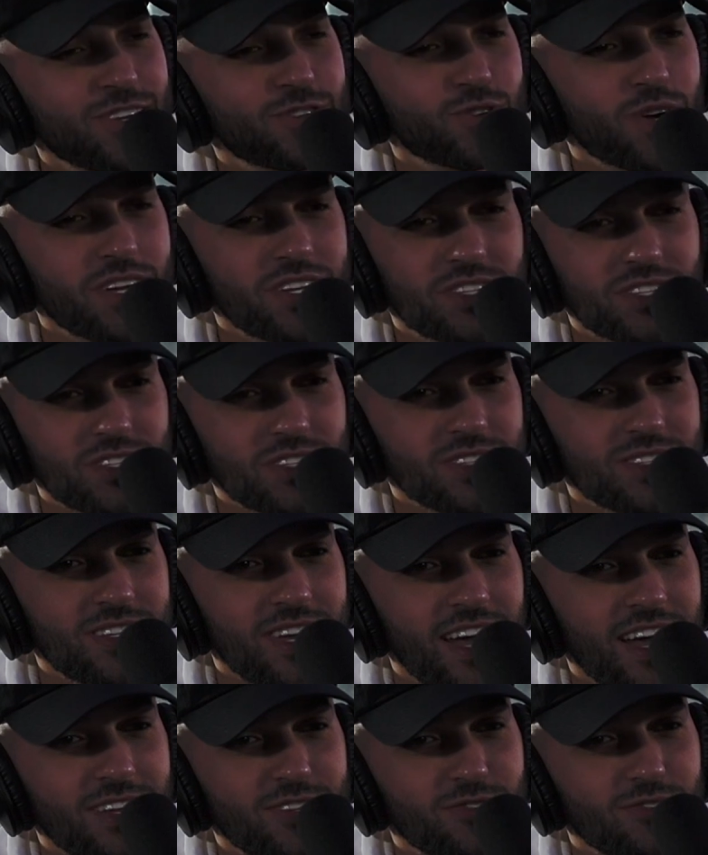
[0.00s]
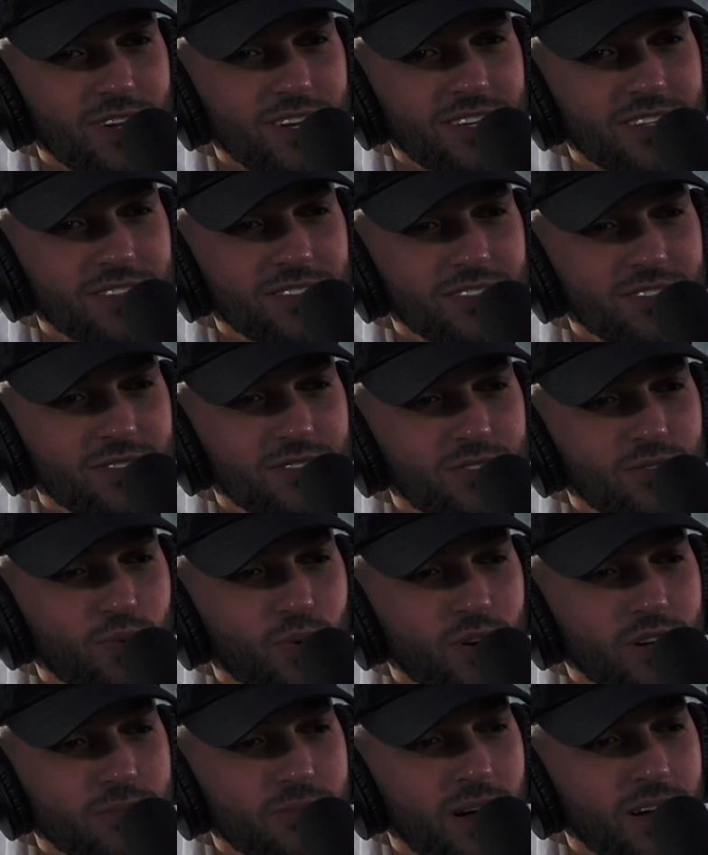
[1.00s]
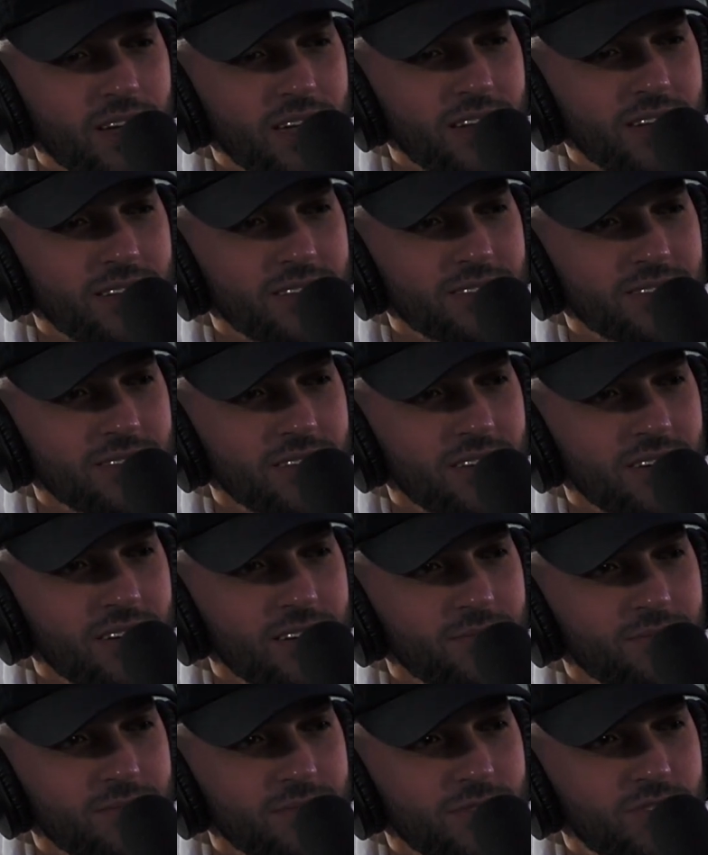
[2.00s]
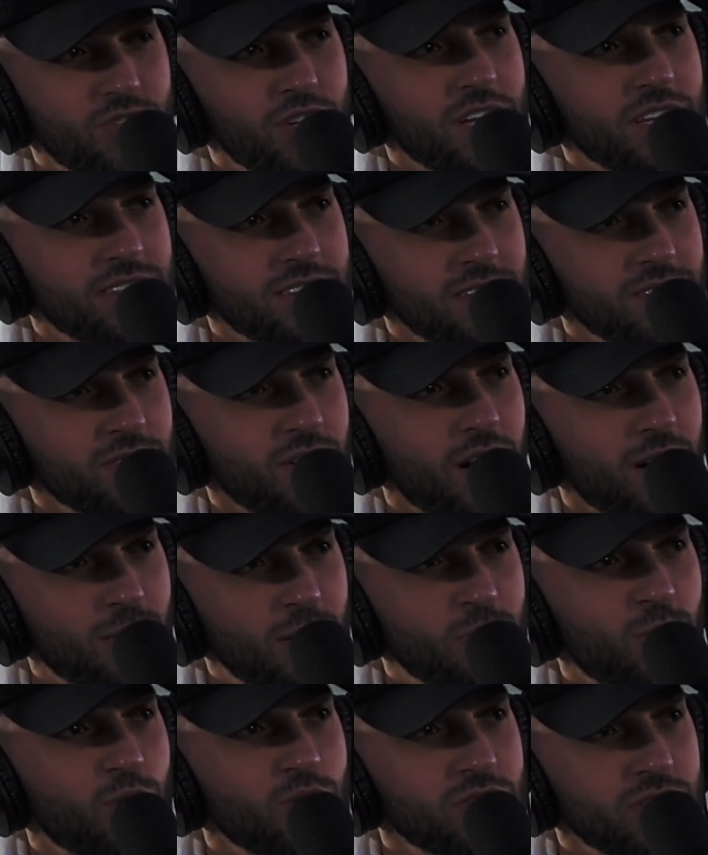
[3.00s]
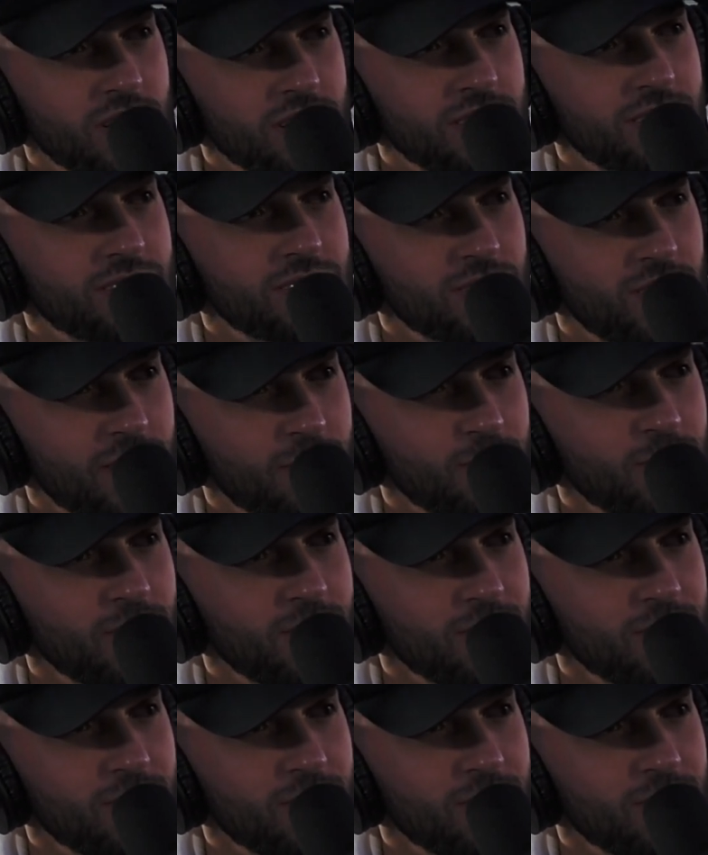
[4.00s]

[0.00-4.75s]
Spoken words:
Drake's just, Drake is just too worried about getting his chinks in his armor, more chinks in his armor.